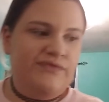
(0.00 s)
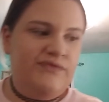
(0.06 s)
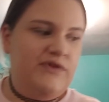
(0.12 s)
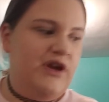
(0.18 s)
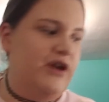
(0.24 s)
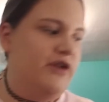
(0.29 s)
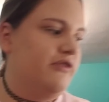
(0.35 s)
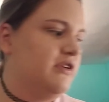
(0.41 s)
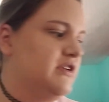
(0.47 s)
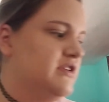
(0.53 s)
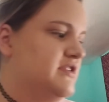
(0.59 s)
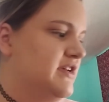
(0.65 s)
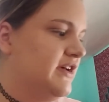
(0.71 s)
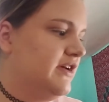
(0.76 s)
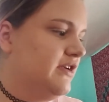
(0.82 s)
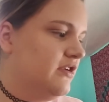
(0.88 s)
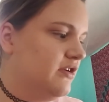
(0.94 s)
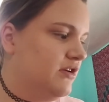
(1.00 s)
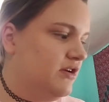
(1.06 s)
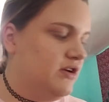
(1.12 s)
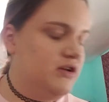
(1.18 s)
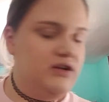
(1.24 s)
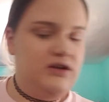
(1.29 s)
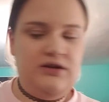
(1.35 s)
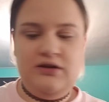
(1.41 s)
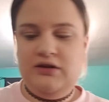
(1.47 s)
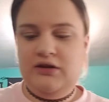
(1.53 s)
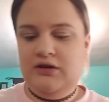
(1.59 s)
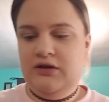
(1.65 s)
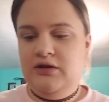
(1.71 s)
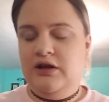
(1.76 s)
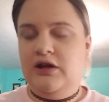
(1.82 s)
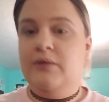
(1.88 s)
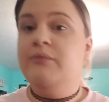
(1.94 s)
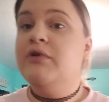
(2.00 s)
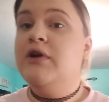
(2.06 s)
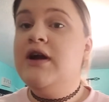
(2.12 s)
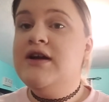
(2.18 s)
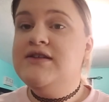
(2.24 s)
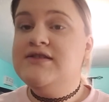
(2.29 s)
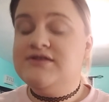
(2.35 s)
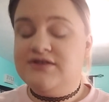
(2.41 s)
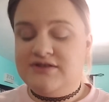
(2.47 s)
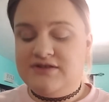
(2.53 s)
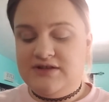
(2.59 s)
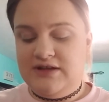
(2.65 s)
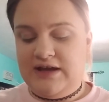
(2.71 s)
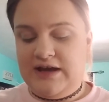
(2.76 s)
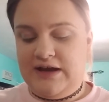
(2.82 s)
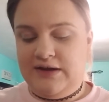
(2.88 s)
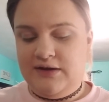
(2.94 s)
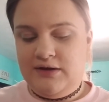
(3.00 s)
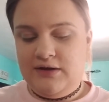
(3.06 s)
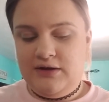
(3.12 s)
I only did like a bronzer today